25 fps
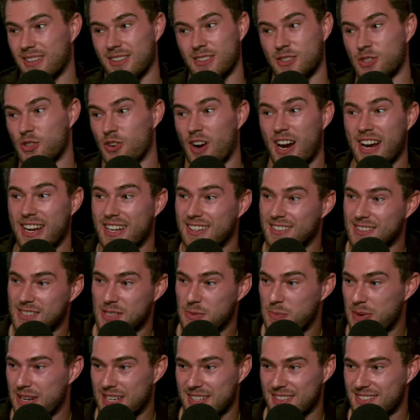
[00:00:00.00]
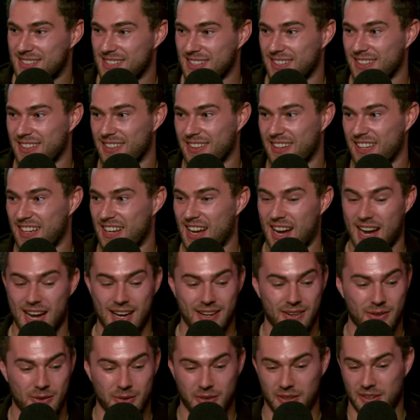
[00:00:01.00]
try and speak to the
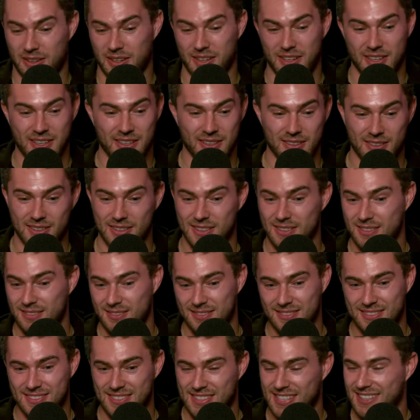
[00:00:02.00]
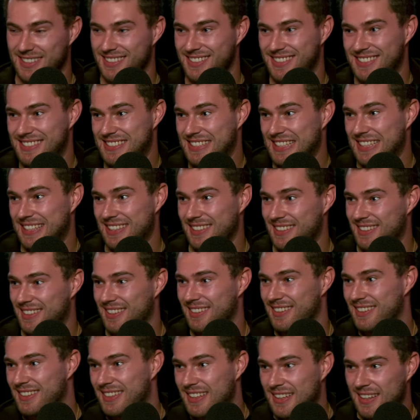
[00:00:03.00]
guy or the girl and see,
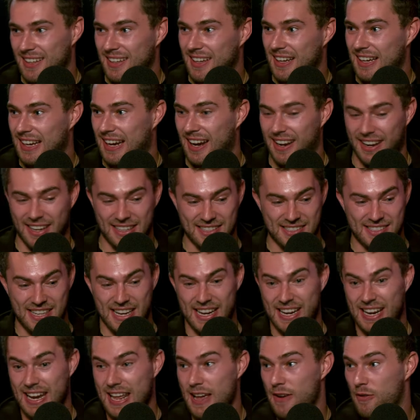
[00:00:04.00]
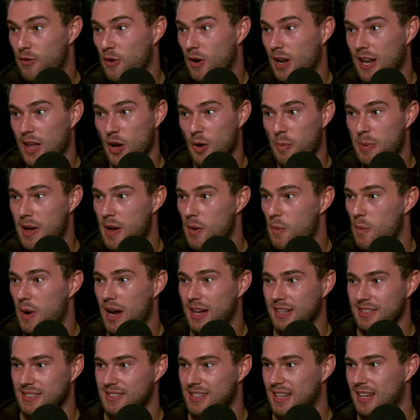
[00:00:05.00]
can I stay in here for a little bit
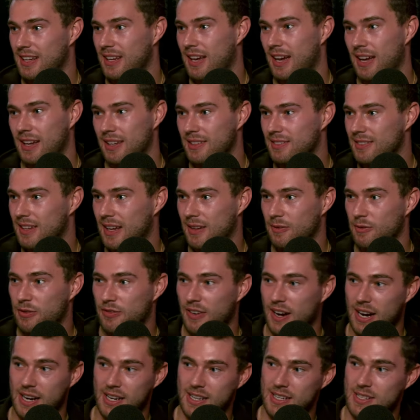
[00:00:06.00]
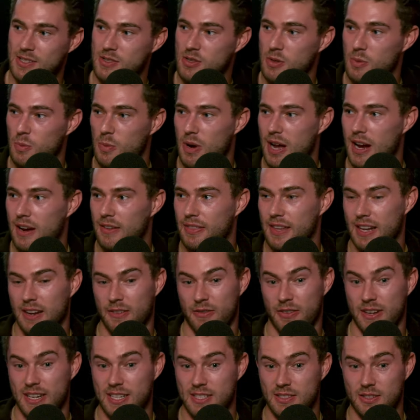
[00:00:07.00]
whilst I'm finding somewhere? And then
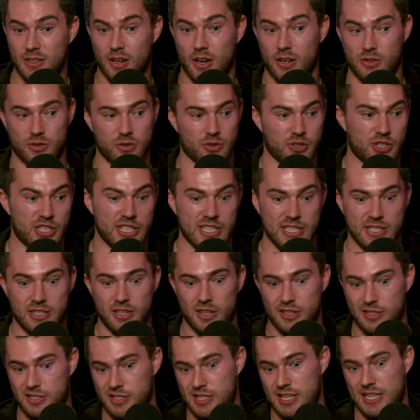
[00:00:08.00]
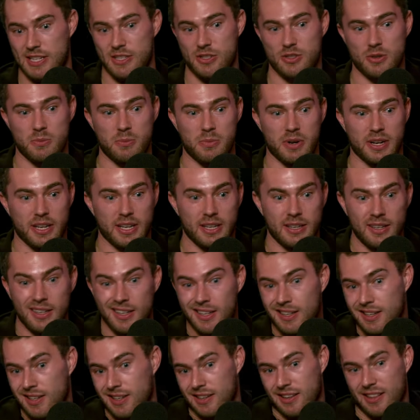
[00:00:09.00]
if he starts or she starts seeing somebody,
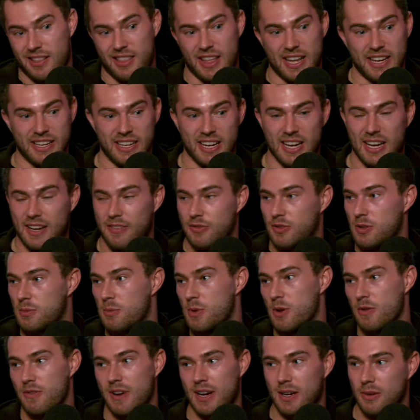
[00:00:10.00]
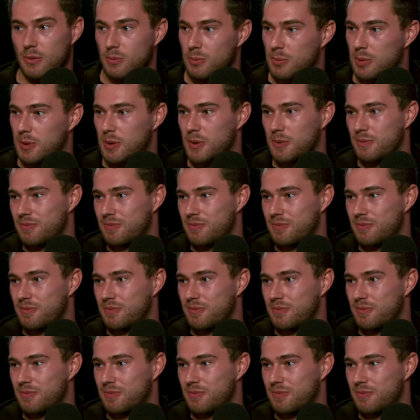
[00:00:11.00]
then you have to move out. But